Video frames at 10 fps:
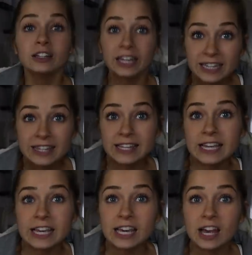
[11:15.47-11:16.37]

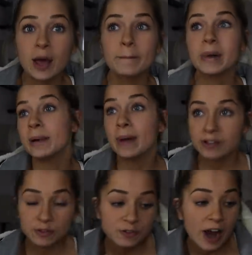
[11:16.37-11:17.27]
Lindsay, my
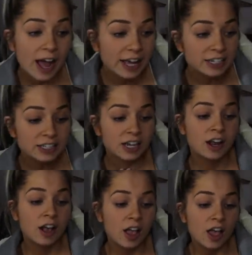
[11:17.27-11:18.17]
best friend,
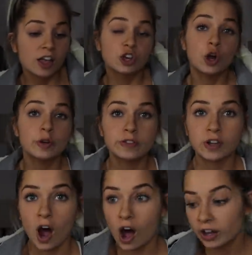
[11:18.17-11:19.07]
goes to
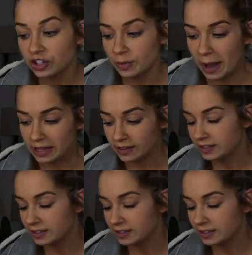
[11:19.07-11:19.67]
college at Penn